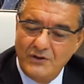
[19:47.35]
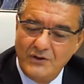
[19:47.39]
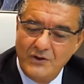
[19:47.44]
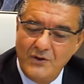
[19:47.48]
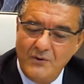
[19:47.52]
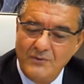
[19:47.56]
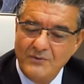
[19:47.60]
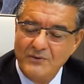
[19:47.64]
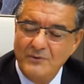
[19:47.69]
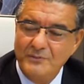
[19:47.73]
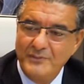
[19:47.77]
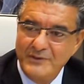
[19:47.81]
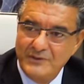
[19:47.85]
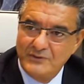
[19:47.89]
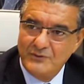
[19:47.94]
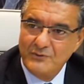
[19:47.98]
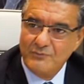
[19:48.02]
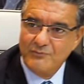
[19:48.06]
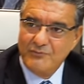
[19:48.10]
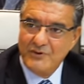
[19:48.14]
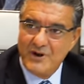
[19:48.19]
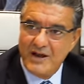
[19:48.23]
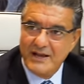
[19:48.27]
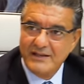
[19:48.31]
You know, you'd be
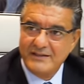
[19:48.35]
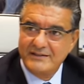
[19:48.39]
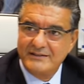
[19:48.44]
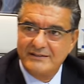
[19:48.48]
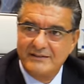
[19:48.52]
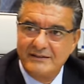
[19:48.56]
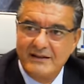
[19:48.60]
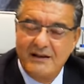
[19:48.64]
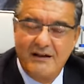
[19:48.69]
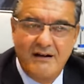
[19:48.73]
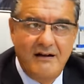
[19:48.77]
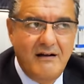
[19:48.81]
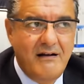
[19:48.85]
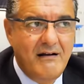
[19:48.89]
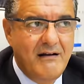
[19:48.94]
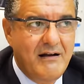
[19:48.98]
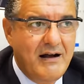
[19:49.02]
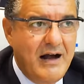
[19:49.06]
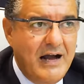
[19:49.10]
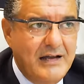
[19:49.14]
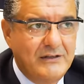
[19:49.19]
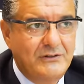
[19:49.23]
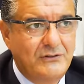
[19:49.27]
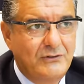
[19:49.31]
surprised.
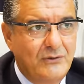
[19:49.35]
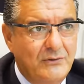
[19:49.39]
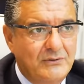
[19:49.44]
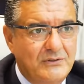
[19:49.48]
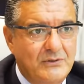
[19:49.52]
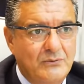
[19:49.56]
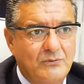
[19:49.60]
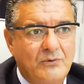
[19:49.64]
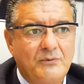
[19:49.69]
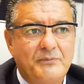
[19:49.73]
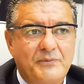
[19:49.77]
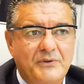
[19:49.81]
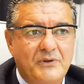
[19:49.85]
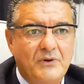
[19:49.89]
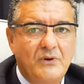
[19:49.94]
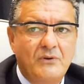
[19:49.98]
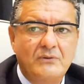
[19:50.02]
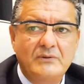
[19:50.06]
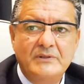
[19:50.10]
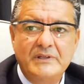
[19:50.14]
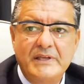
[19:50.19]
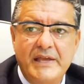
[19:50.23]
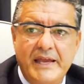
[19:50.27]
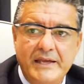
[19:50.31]
Uh, I thought it would be
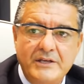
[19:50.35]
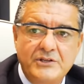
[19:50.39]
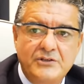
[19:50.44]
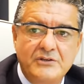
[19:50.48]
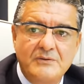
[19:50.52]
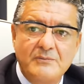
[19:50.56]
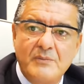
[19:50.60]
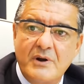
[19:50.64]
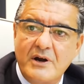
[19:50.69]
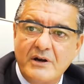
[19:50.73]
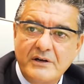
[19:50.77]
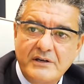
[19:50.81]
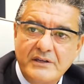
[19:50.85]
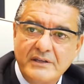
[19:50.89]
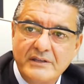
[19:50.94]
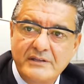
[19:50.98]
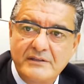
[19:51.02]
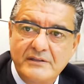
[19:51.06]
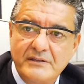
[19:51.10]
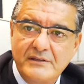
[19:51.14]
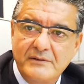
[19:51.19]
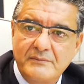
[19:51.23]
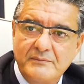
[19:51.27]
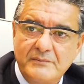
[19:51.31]
only Asian
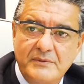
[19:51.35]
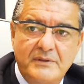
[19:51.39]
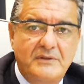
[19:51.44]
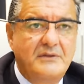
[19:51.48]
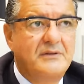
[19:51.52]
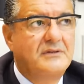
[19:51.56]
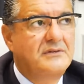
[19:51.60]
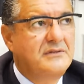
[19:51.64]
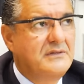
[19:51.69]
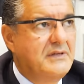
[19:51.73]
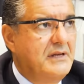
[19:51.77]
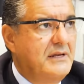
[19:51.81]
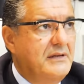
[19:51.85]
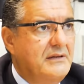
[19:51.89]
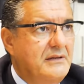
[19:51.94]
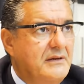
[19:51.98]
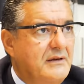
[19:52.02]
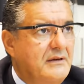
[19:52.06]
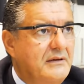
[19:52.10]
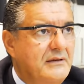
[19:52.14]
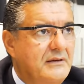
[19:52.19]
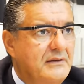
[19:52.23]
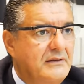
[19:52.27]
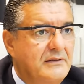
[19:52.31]
market because they,
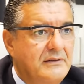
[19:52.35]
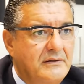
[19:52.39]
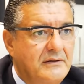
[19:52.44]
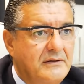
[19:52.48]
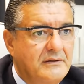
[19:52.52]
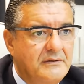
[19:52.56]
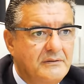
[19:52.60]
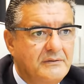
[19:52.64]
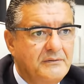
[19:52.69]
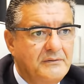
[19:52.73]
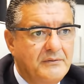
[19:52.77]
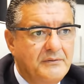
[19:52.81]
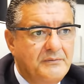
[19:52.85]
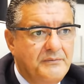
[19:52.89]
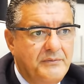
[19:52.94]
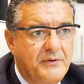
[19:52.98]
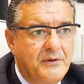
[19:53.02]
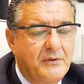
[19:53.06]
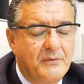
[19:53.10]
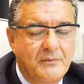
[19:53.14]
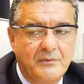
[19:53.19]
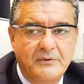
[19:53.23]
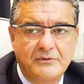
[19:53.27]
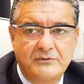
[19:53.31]
uh,
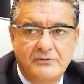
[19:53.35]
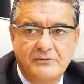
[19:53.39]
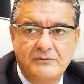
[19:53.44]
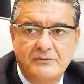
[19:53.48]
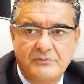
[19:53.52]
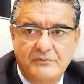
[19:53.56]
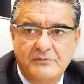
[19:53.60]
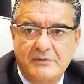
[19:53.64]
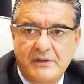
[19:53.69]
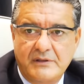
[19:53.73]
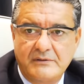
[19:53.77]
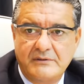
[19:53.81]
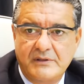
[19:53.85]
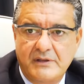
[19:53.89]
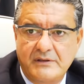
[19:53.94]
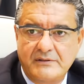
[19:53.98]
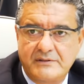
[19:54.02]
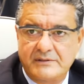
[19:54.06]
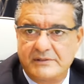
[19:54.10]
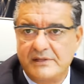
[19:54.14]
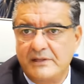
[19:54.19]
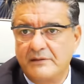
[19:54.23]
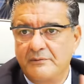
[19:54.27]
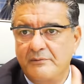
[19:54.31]
you know, most they, they, they
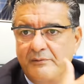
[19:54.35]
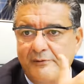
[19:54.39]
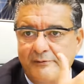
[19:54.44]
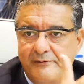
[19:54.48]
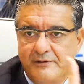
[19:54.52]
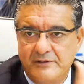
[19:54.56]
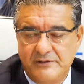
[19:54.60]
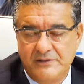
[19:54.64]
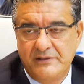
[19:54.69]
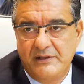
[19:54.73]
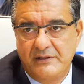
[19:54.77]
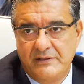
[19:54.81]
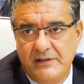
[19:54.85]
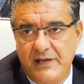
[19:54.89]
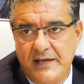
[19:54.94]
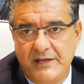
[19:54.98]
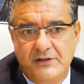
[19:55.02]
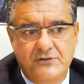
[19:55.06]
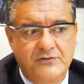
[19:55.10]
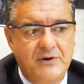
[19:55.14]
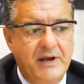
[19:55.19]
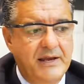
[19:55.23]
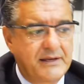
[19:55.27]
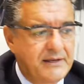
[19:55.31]
like dragons. They
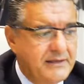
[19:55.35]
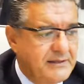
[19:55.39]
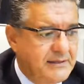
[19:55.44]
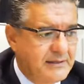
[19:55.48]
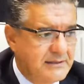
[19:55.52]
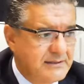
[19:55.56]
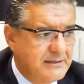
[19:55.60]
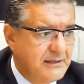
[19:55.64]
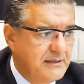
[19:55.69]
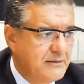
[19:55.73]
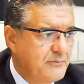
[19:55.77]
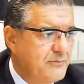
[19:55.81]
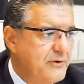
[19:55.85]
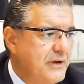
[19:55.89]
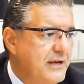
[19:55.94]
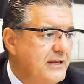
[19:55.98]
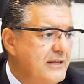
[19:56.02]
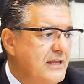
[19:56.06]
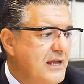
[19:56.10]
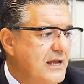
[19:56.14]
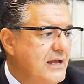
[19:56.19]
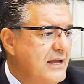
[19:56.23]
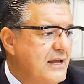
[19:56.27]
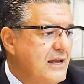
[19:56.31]
like dragon. They
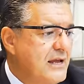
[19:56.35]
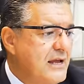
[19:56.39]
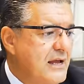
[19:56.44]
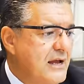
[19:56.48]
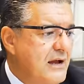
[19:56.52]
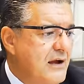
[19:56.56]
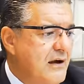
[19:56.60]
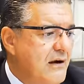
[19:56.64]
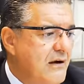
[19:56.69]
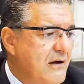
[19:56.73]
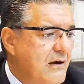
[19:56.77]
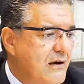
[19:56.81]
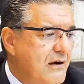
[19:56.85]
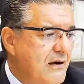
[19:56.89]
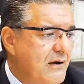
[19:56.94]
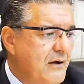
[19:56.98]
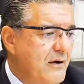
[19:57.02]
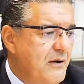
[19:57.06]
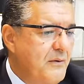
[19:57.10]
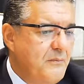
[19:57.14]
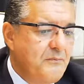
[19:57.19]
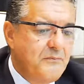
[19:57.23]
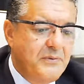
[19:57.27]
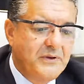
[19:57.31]
celebrate.
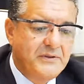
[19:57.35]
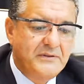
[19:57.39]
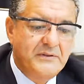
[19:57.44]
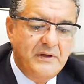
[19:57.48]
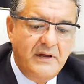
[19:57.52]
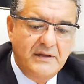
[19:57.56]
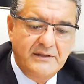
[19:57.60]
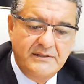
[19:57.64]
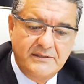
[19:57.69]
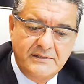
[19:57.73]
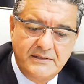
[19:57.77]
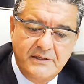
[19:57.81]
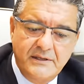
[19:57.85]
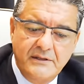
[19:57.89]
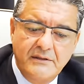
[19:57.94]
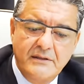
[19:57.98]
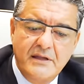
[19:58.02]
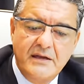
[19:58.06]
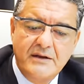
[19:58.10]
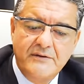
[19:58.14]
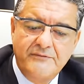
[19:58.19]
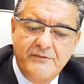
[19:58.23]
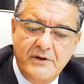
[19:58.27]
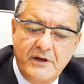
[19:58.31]
Uh, but I see a
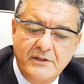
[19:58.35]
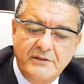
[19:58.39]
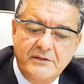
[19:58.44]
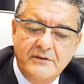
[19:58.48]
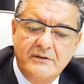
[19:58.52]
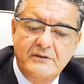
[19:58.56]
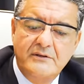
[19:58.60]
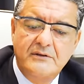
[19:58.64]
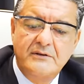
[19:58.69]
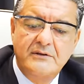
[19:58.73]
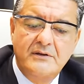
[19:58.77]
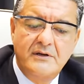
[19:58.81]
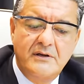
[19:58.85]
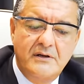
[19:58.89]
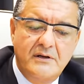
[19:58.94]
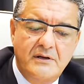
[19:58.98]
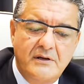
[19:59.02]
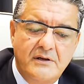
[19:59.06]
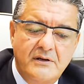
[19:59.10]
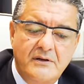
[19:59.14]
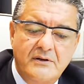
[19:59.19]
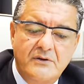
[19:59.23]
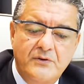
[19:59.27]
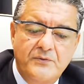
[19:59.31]
lot of other
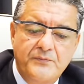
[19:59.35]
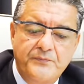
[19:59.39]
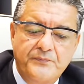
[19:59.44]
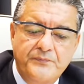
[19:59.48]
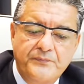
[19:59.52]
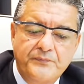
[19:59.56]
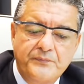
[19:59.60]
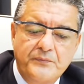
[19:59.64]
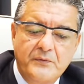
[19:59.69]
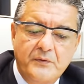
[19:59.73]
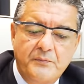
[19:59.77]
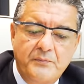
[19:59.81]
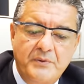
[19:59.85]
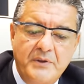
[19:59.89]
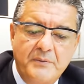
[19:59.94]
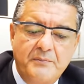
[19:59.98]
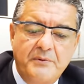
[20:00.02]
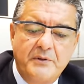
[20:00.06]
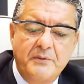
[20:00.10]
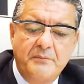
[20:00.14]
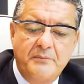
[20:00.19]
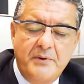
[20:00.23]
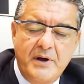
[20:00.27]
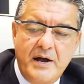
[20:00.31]
um,
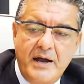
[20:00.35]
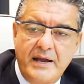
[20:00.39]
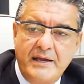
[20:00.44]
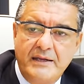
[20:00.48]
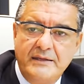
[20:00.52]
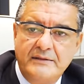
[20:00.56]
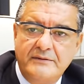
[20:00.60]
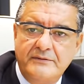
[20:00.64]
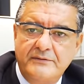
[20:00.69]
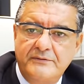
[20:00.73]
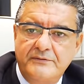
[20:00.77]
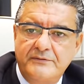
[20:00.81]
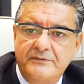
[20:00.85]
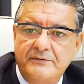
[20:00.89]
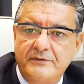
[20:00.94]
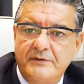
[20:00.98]
people buy it.